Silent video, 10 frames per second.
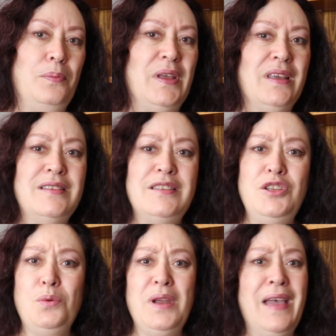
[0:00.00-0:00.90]
Because
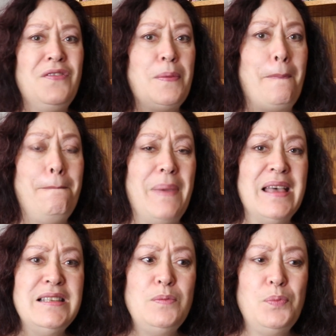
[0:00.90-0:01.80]
you can have the
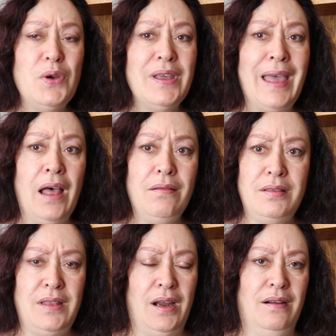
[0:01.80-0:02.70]
best book out
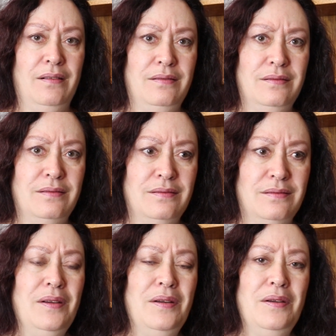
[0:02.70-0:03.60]
there,
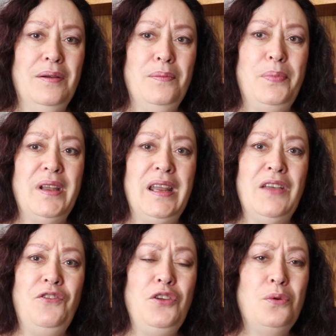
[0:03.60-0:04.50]
but
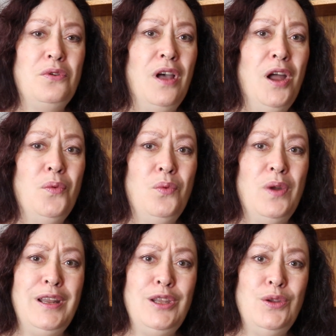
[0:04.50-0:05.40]
if you're not
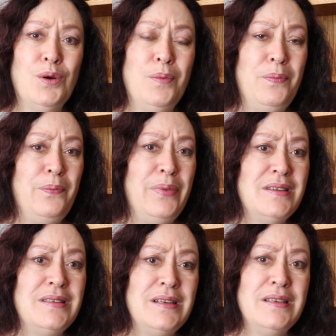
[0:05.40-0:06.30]
running your
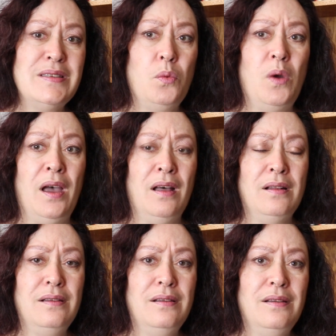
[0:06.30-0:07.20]
business
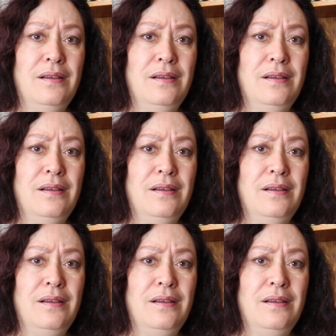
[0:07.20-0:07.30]
well,